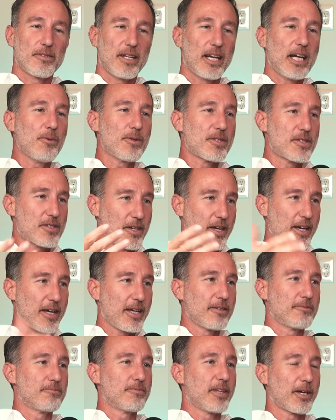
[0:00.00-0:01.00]
And I would
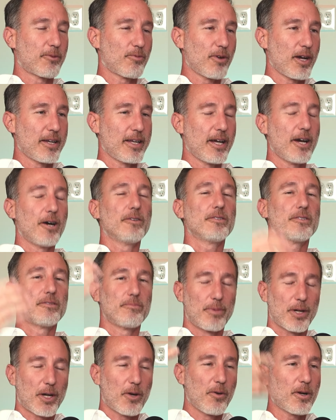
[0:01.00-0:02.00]
say, like right now,
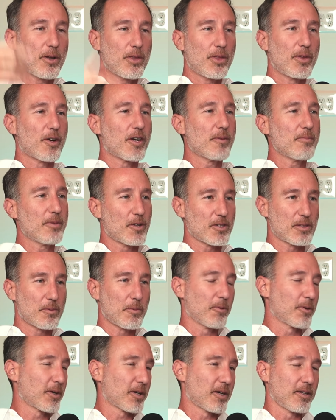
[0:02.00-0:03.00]
Bitcoin, Ethereum, I know
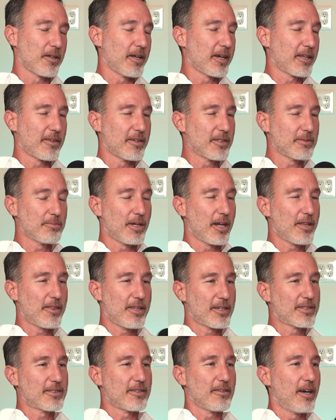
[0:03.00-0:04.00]
some people aren't going to like this, but I
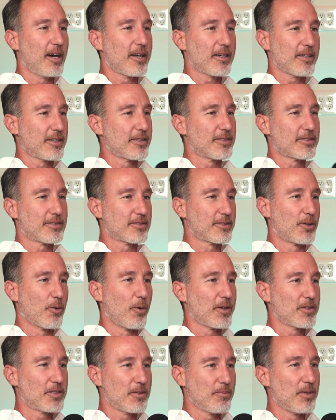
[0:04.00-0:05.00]
think Solana is
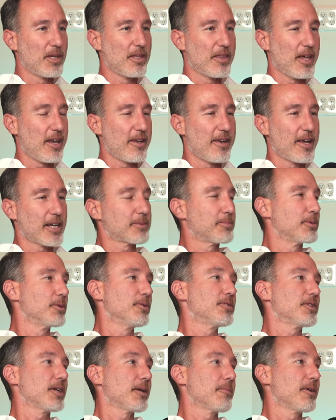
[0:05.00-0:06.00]
going to be that next
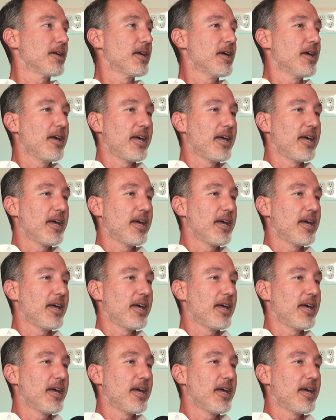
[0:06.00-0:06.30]
blue chip.